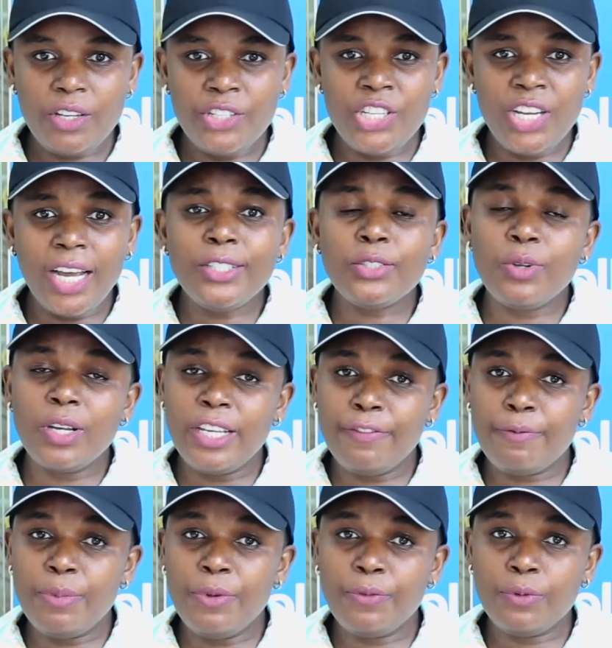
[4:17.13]
she had to
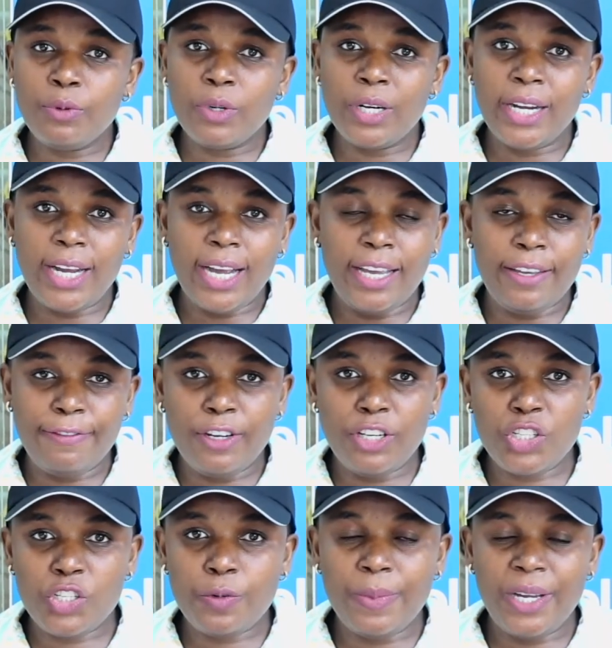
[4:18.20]
leave before I
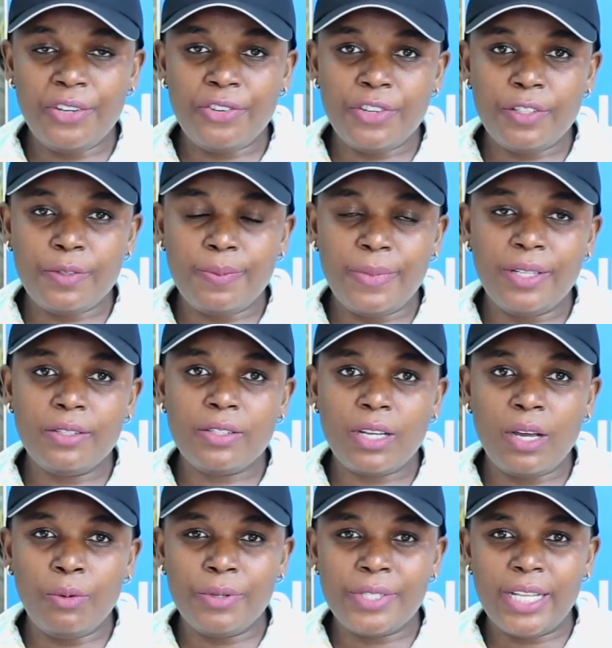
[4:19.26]
finished my treatment.
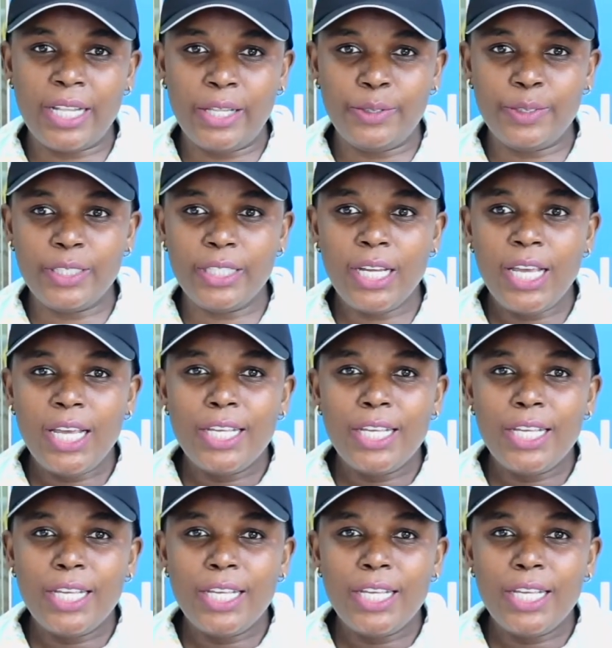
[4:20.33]
I was alone.